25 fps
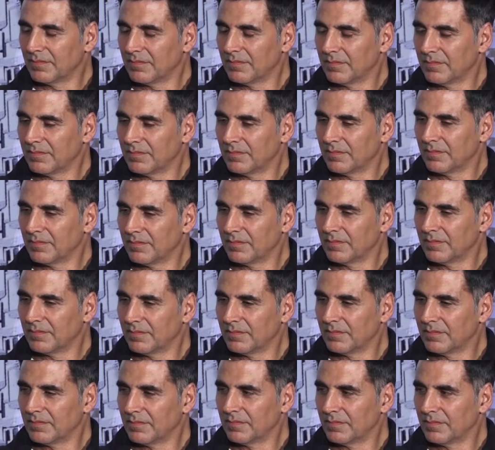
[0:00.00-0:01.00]

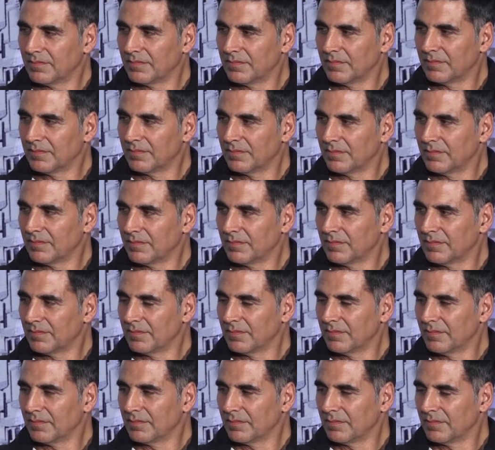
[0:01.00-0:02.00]

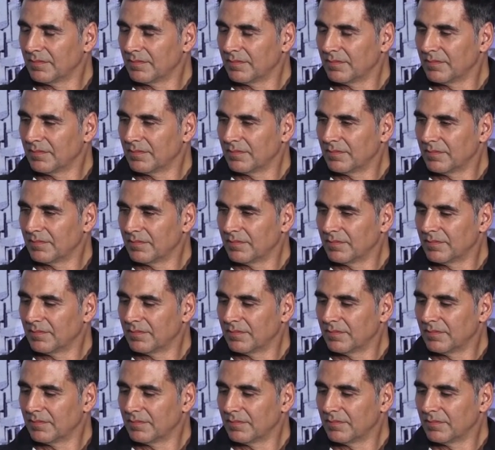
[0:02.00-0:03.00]

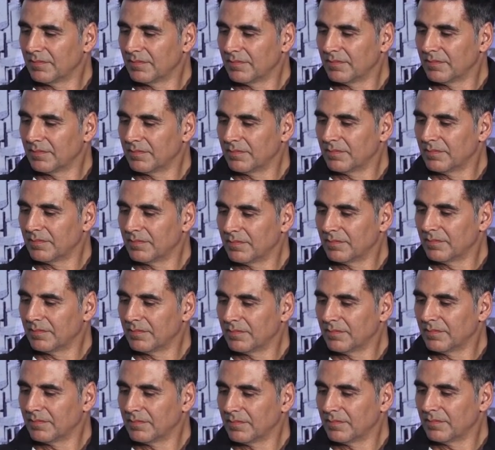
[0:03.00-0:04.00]

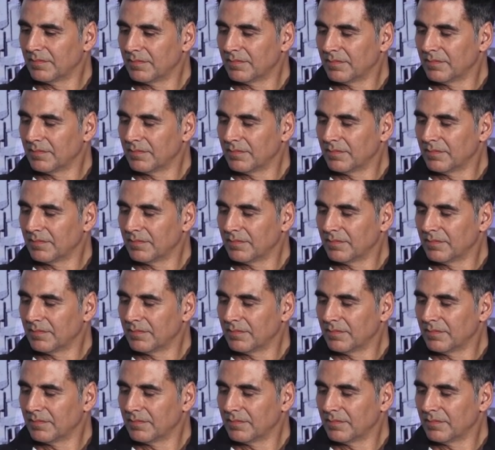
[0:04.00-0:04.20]
No words are spoken by the person on screen.